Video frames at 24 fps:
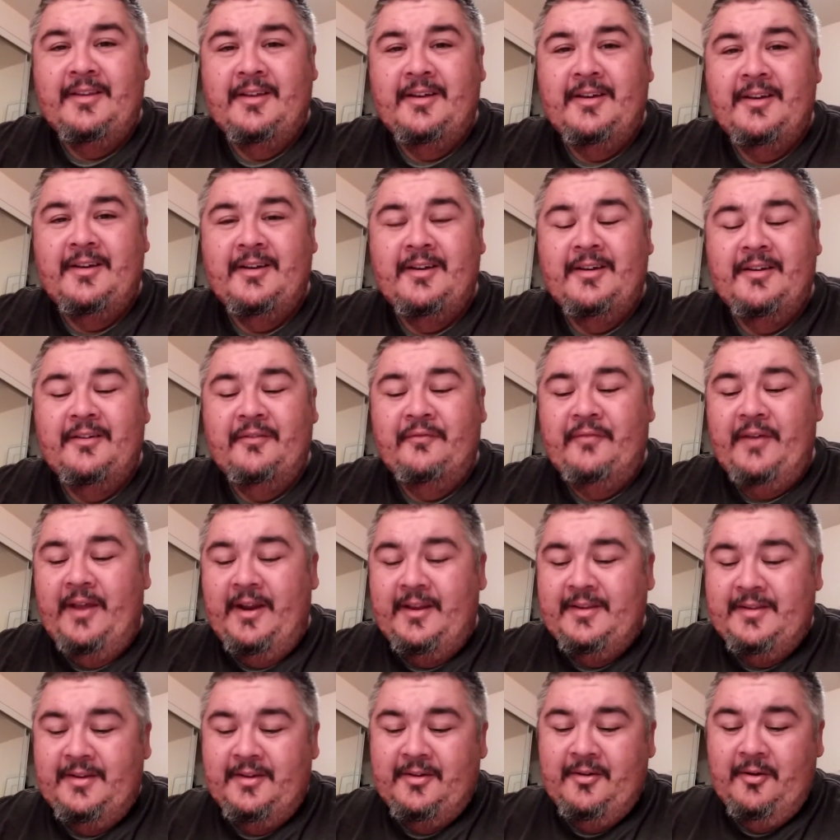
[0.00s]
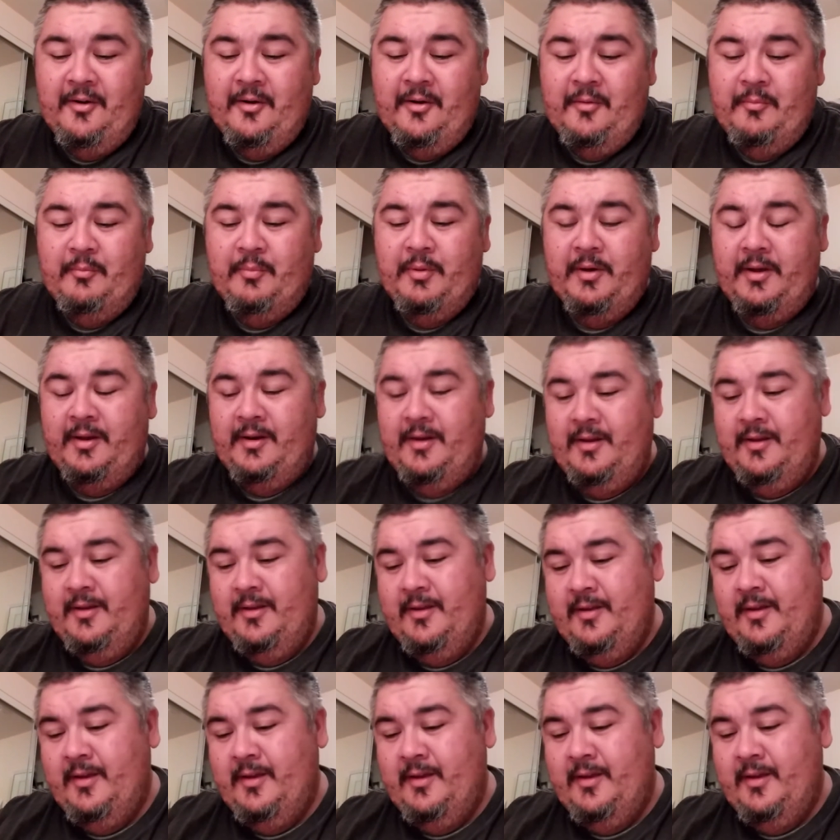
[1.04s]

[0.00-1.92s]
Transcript: a fantasy car, but